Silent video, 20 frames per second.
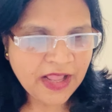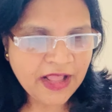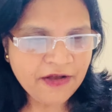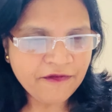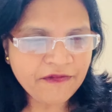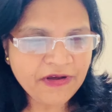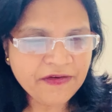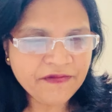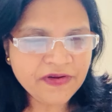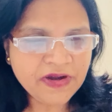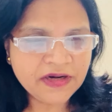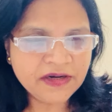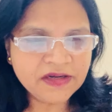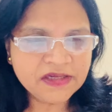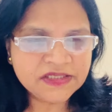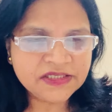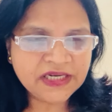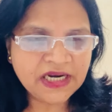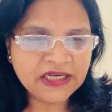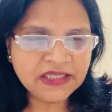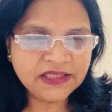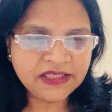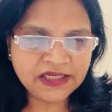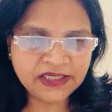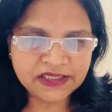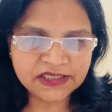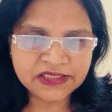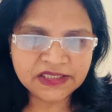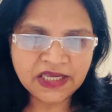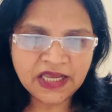When we understand
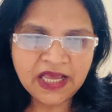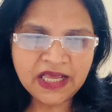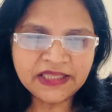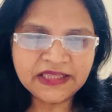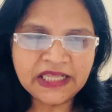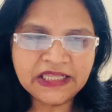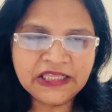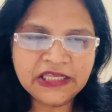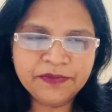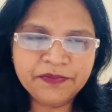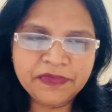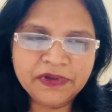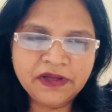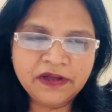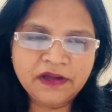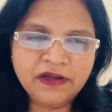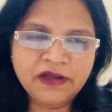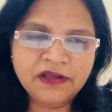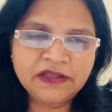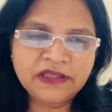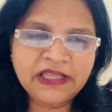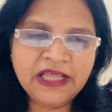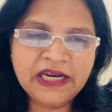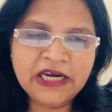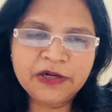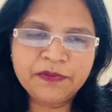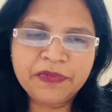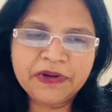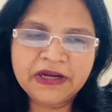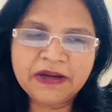this, then
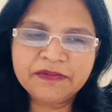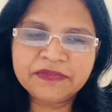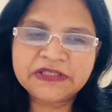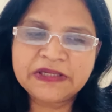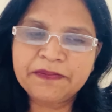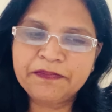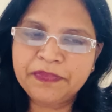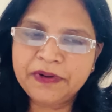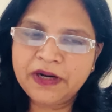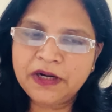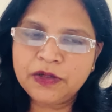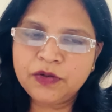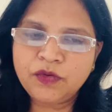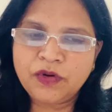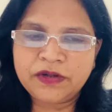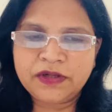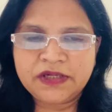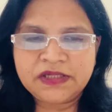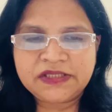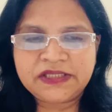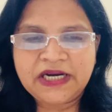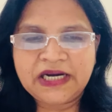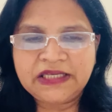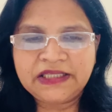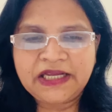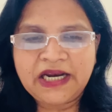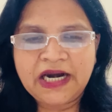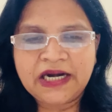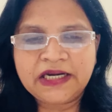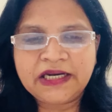it becomes simpler to understand
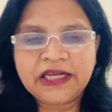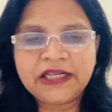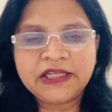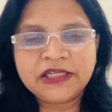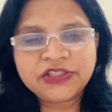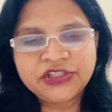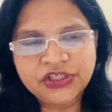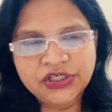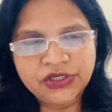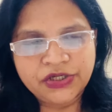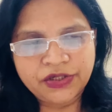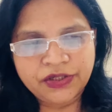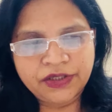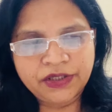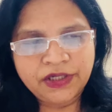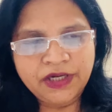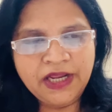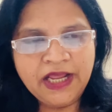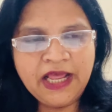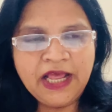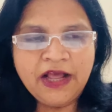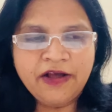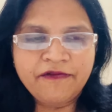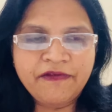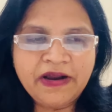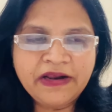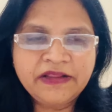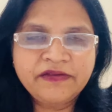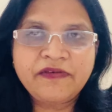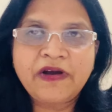that in the children,
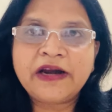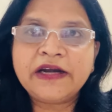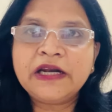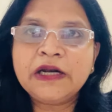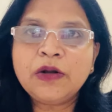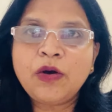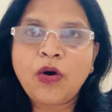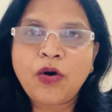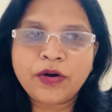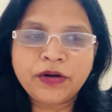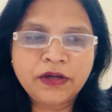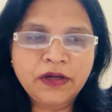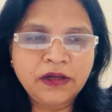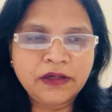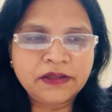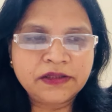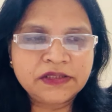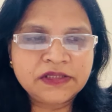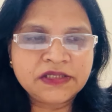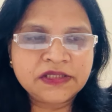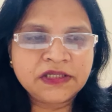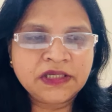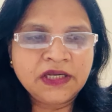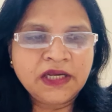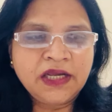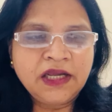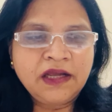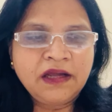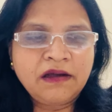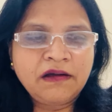where the vital organs
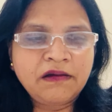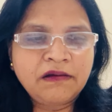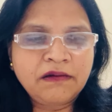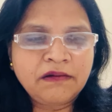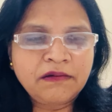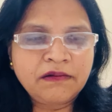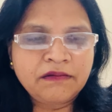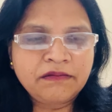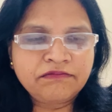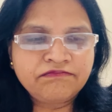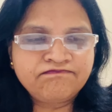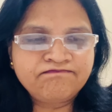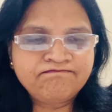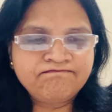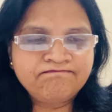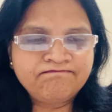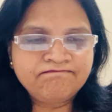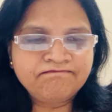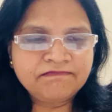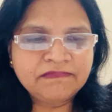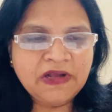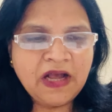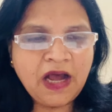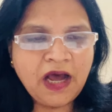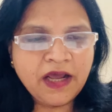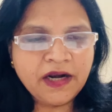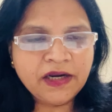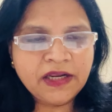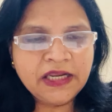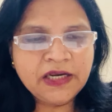
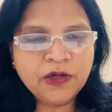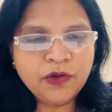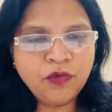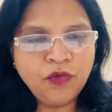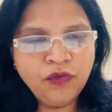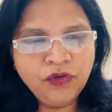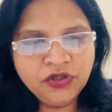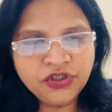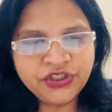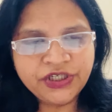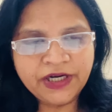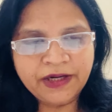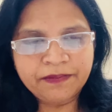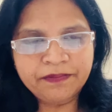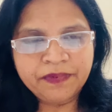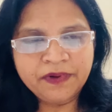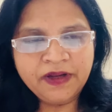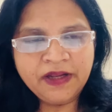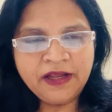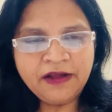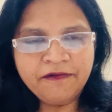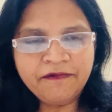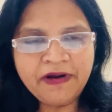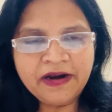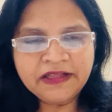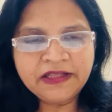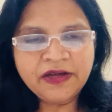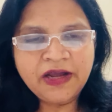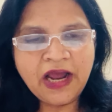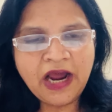are in a good shape, where
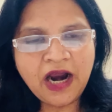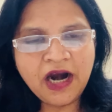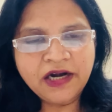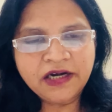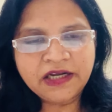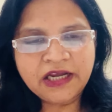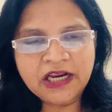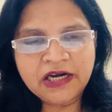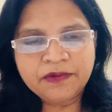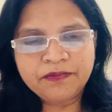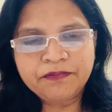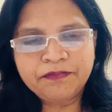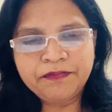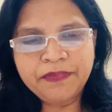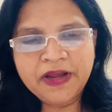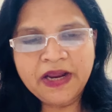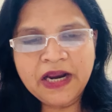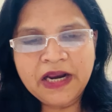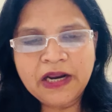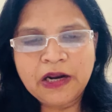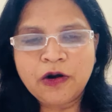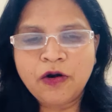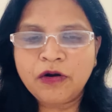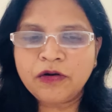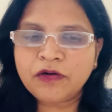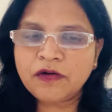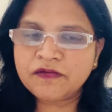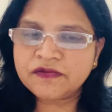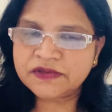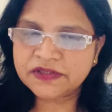the heart can bear a
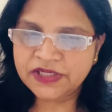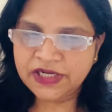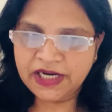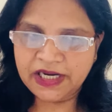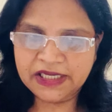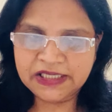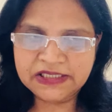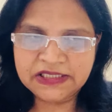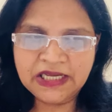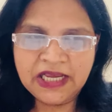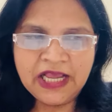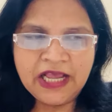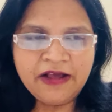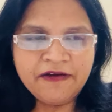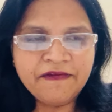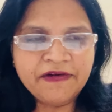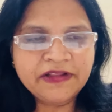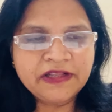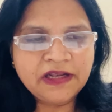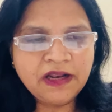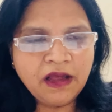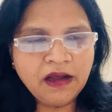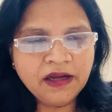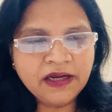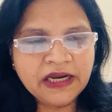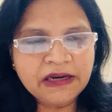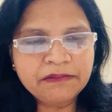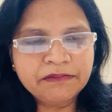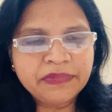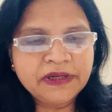lot of stress, where the lung
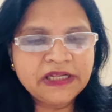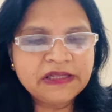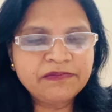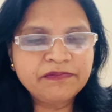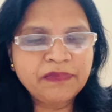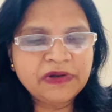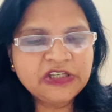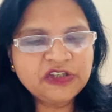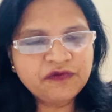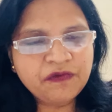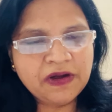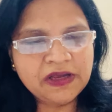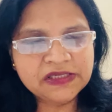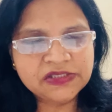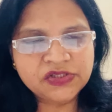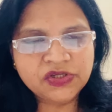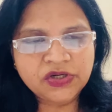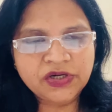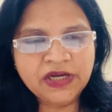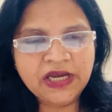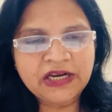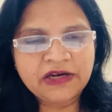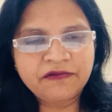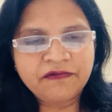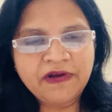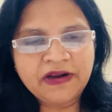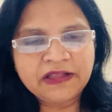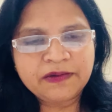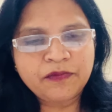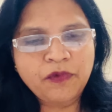can breathe much faster and
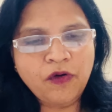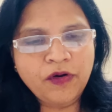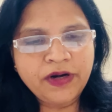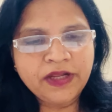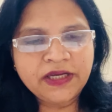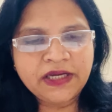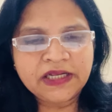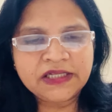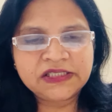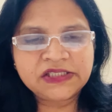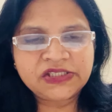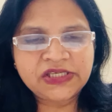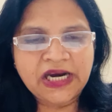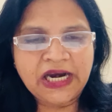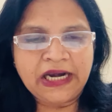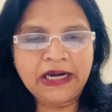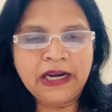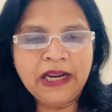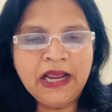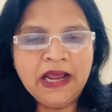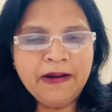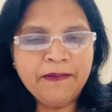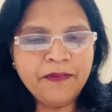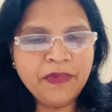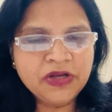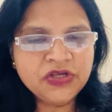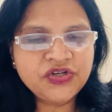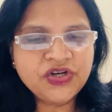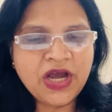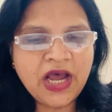where the body can stand
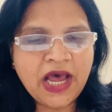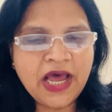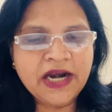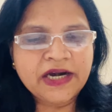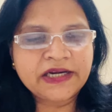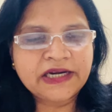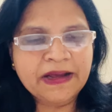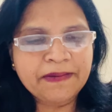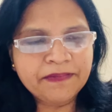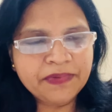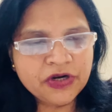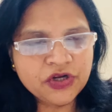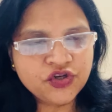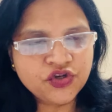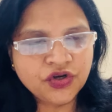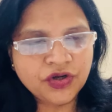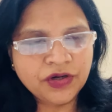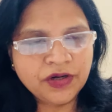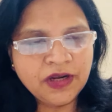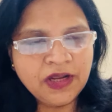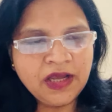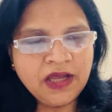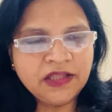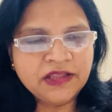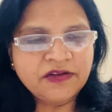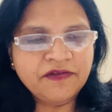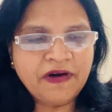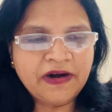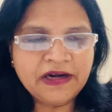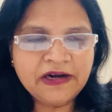much higher temperature,
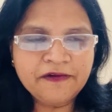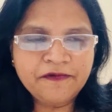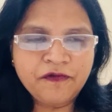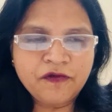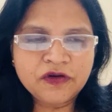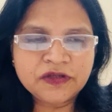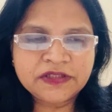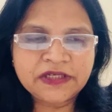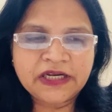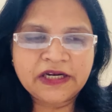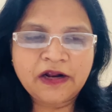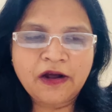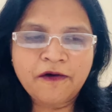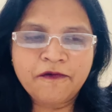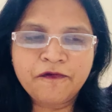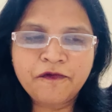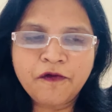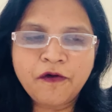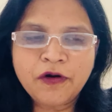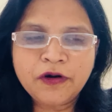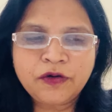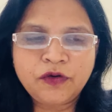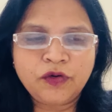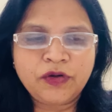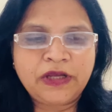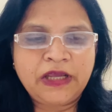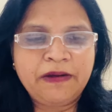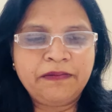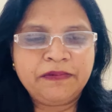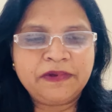the vital force can afford to
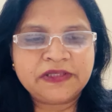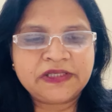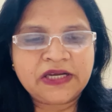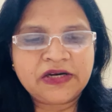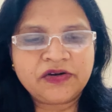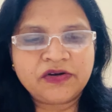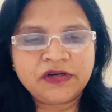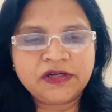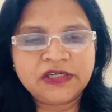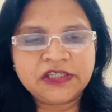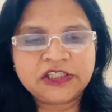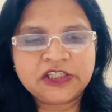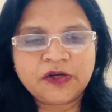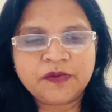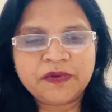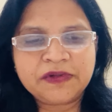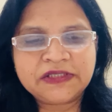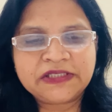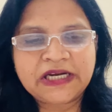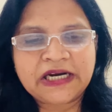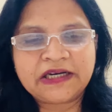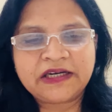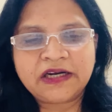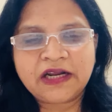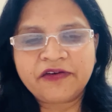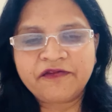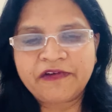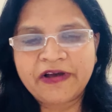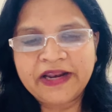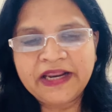keep the central disturbance at
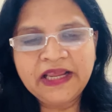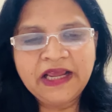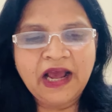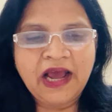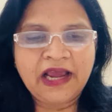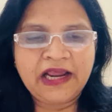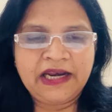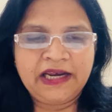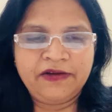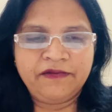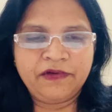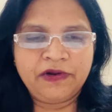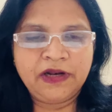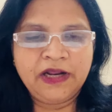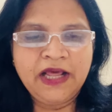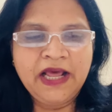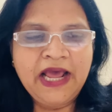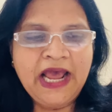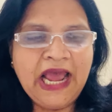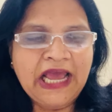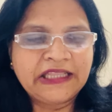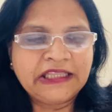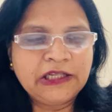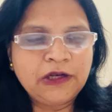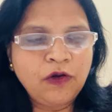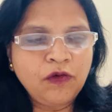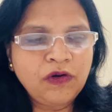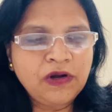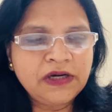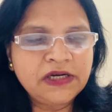a very high level and the
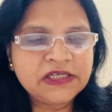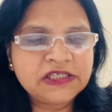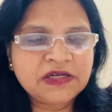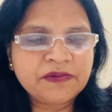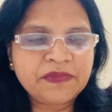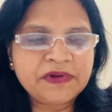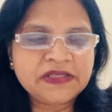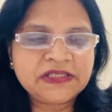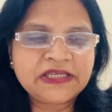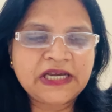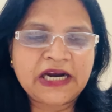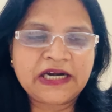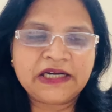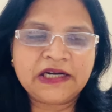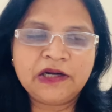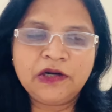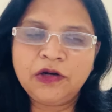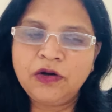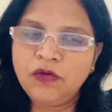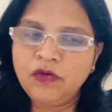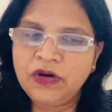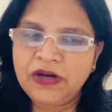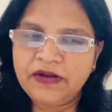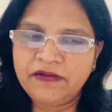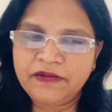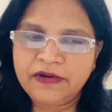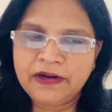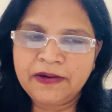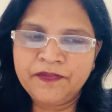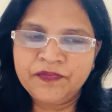local disturbance at a low
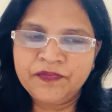level.